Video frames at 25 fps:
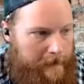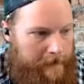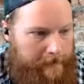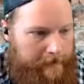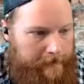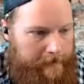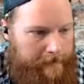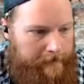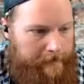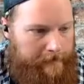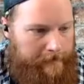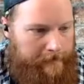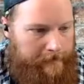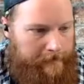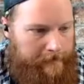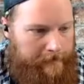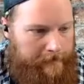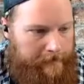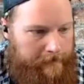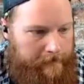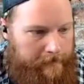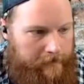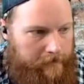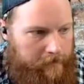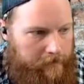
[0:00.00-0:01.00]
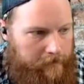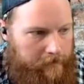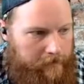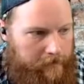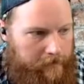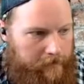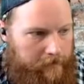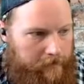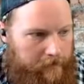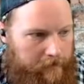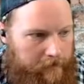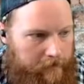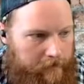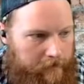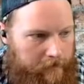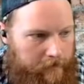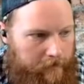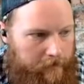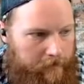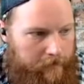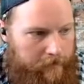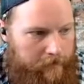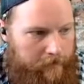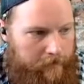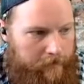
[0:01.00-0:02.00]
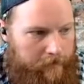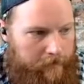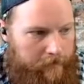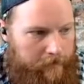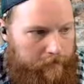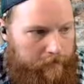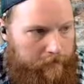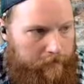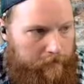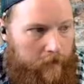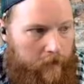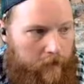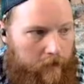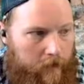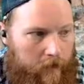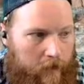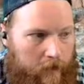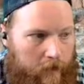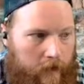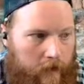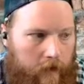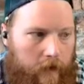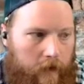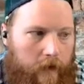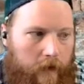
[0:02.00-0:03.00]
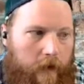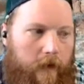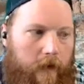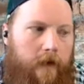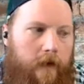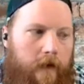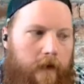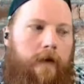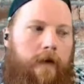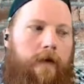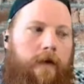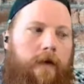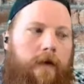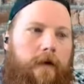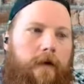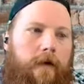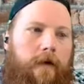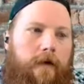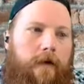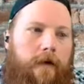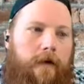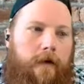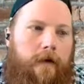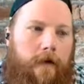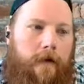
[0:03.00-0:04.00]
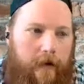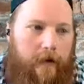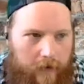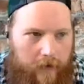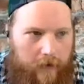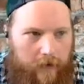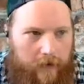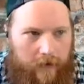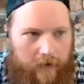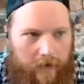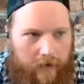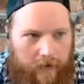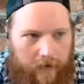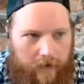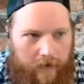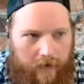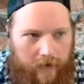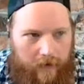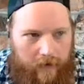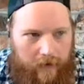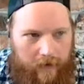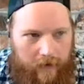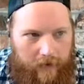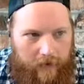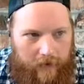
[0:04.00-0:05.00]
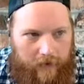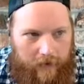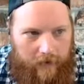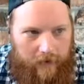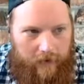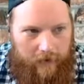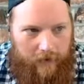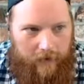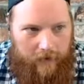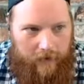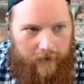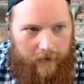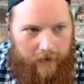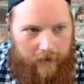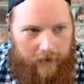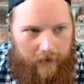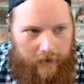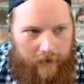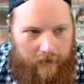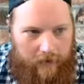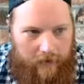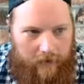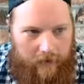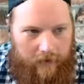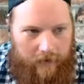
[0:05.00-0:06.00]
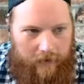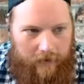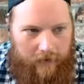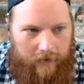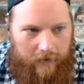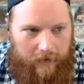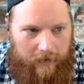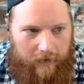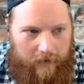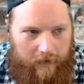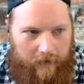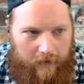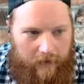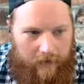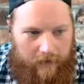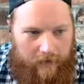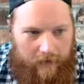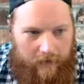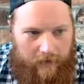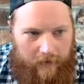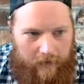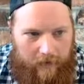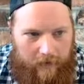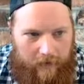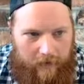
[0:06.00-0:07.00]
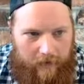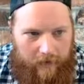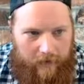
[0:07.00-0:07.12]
(not speaking)